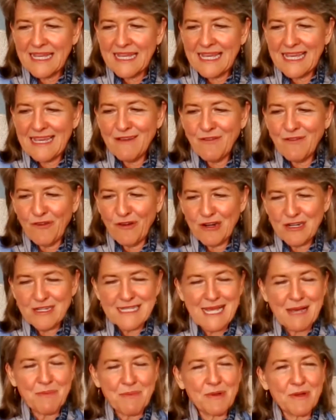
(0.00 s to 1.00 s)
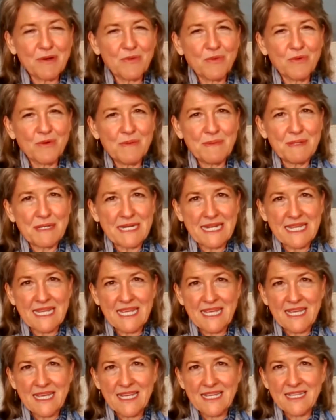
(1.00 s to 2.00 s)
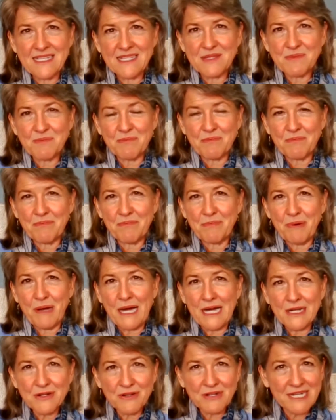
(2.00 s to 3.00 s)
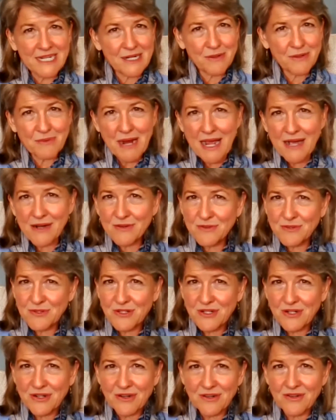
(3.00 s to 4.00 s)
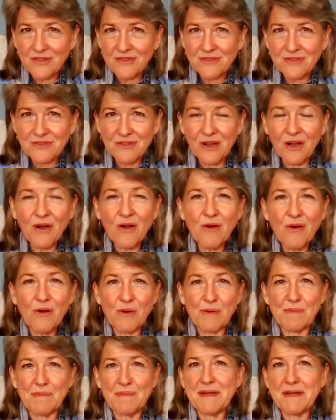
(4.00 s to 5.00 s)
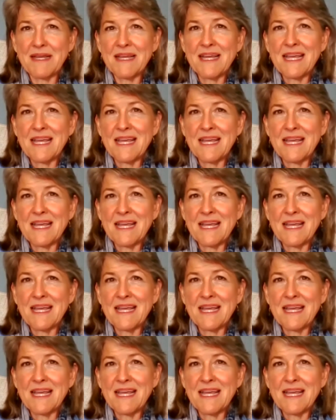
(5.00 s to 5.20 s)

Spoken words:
if, for example, a woman is puttering around her home